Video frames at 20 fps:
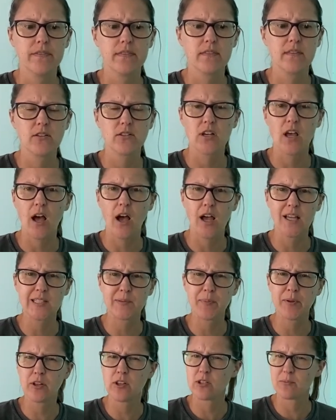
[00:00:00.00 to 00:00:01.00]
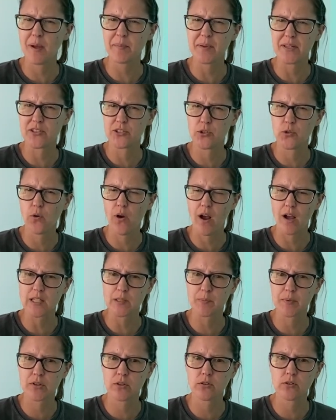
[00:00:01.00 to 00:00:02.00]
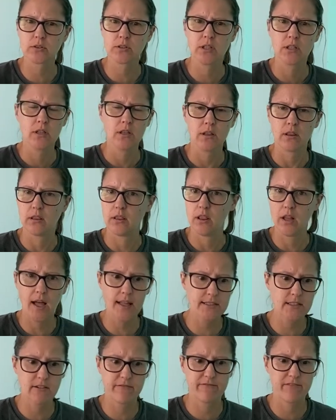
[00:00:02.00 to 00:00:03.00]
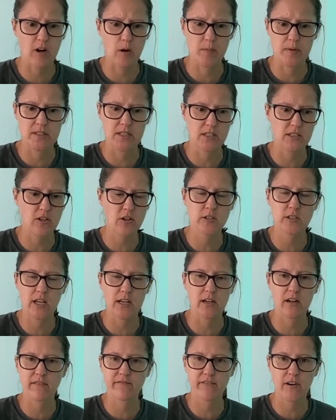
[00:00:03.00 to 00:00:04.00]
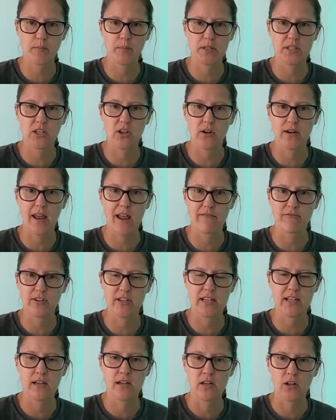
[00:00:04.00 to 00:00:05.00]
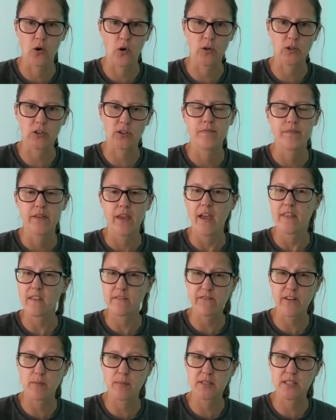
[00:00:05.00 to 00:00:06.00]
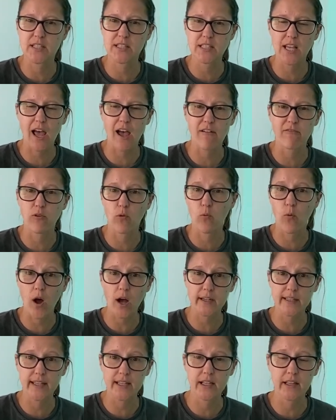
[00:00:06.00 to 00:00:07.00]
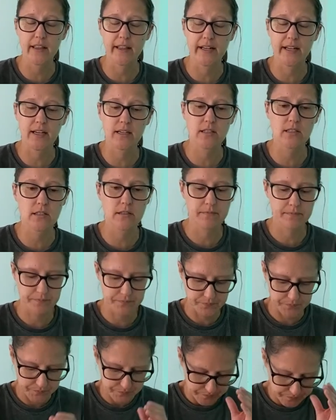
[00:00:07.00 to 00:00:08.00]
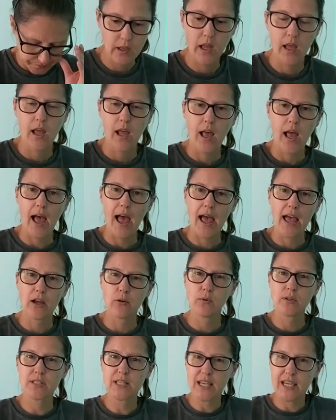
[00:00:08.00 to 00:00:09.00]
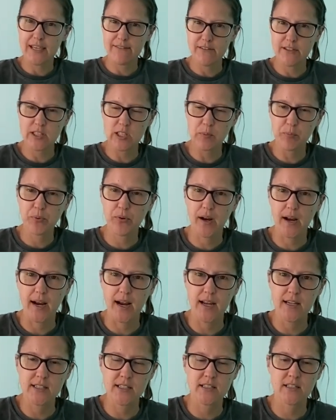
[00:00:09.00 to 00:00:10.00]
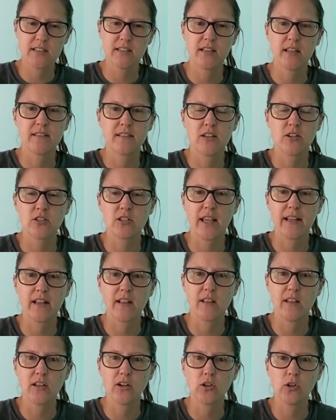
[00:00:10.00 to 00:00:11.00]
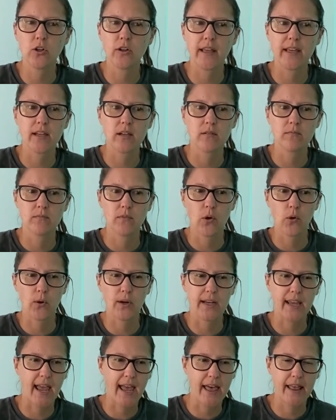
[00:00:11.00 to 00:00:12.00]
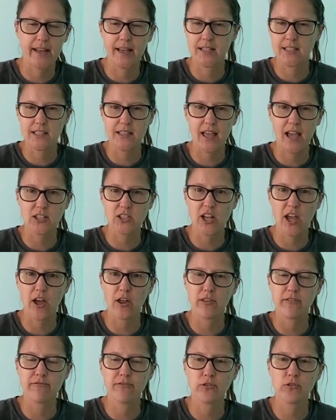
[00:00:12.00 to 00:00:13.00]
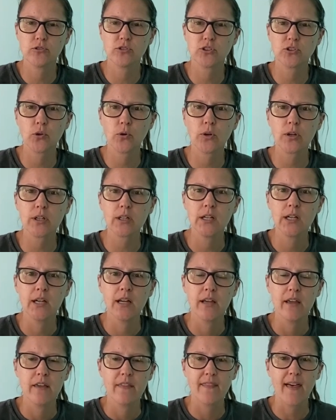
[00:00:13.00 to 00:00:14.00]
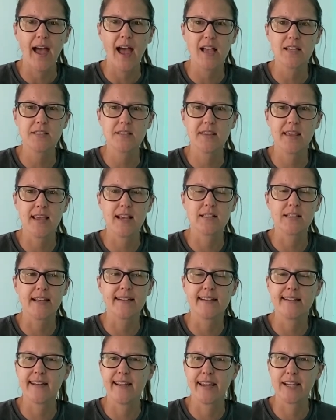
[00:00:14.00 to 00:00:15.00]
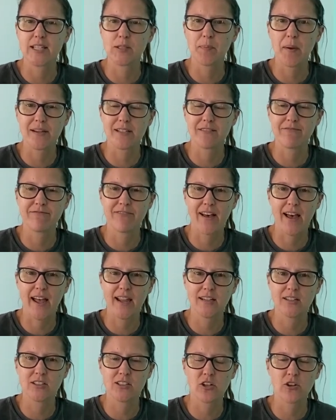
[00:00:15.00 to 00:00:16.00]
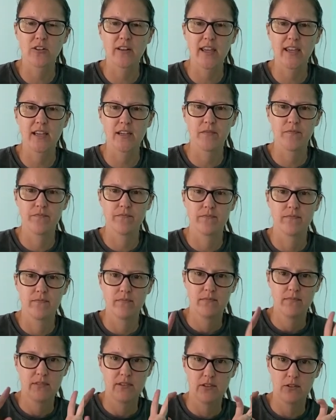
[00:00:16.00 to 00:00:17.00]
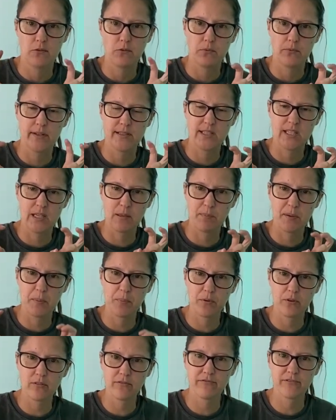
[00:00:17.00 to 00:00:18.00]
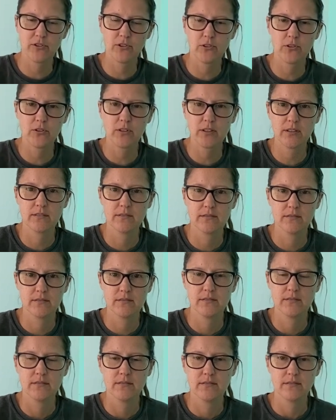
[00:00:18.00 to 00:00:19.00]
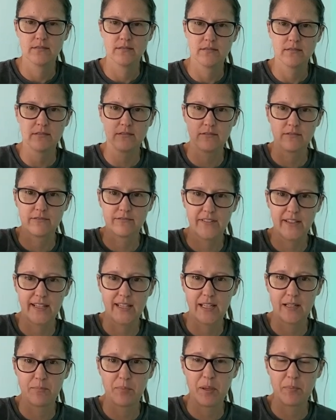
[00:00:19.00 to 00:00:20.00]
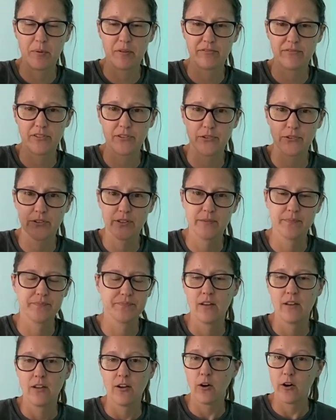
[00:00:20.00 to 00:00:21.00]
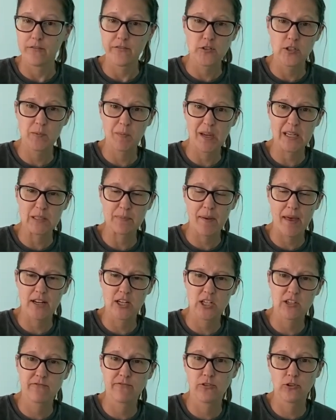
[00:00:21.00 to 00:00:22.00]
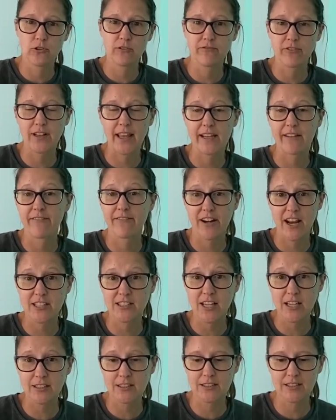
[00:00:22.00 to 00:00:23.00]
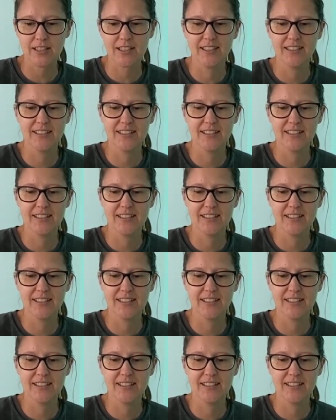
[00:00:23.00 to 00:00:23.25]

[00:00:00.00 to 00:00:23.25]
There's a hospital, there might be two hospitals, lots of pharmacies. There's like a pharmacy on every corner. And the pharmacies have walk-in clinics. I was even surprised that there's like a little like organic / health food store that has things I didn't expect to find, because they're like ritzy people food or vegan people food. Or if you speak Spanish, food for like fresas.